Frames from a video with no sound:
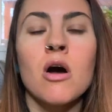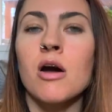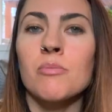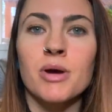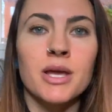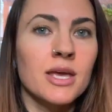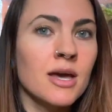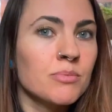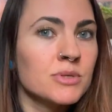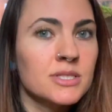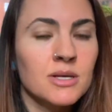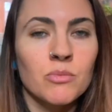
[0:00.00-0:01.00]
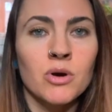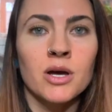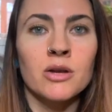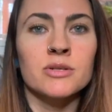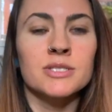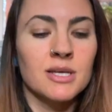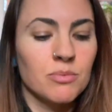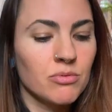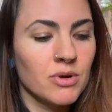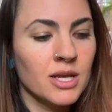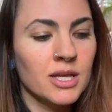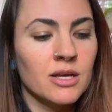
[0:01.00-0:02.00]
are breaking up with someone or
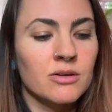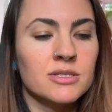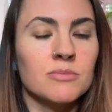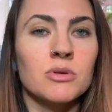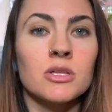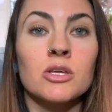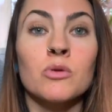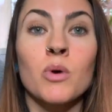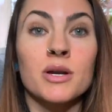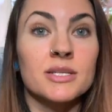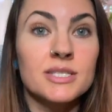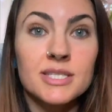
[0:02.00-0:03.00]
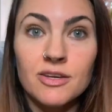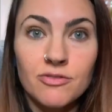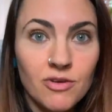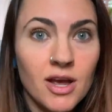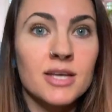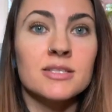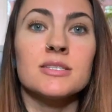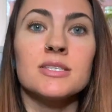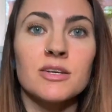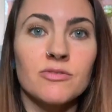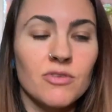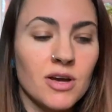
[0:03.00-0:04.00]
separating or something, that you want to stay
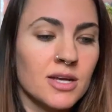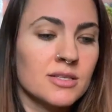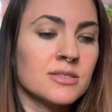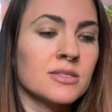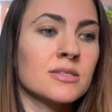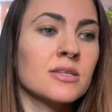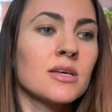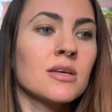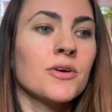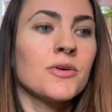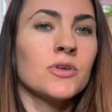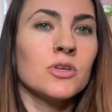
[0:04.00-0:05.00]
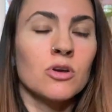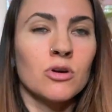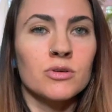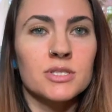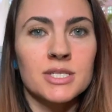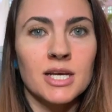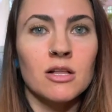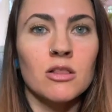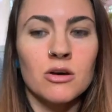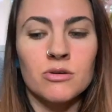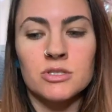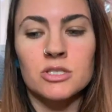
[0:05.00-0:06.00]
friends and, you know, stay
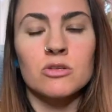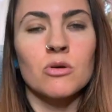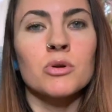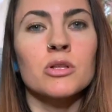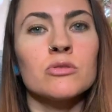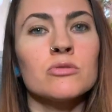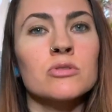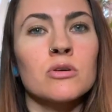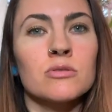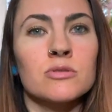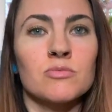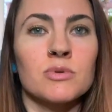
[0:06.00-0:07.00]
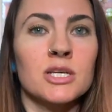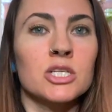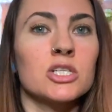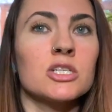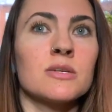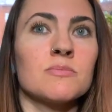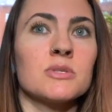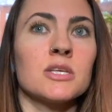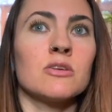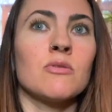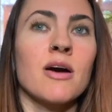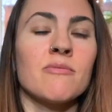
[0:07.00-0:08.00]
close, and you don't want to lose all those relationships that
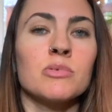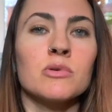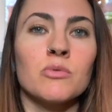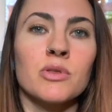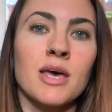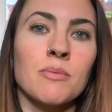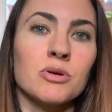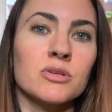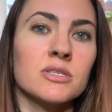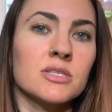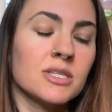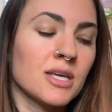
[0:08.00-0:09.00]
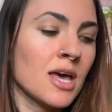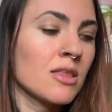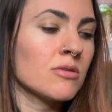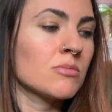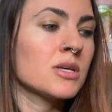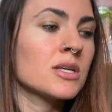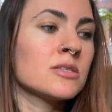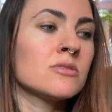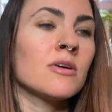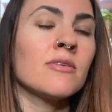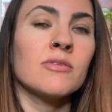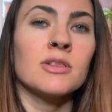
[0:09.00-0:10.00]
you have built with that person together, because you
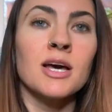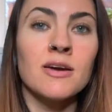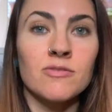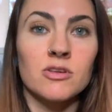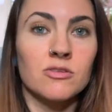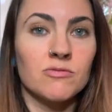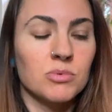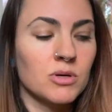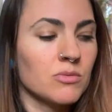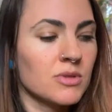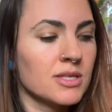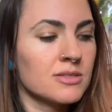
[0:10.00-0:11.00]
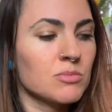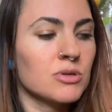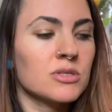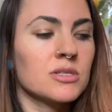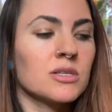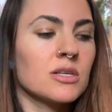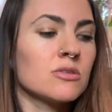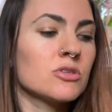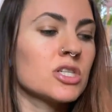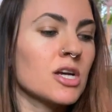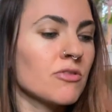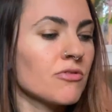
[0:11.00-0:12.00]
have a life that you've built with this person and you
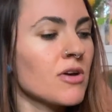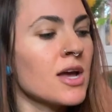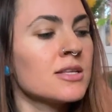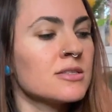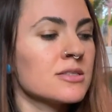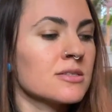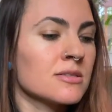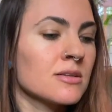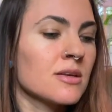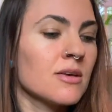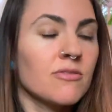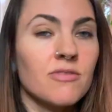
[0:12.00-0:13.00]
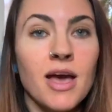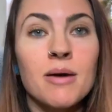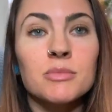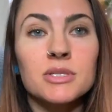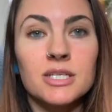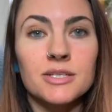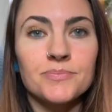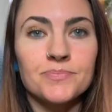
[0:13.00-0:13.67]
share friends and family.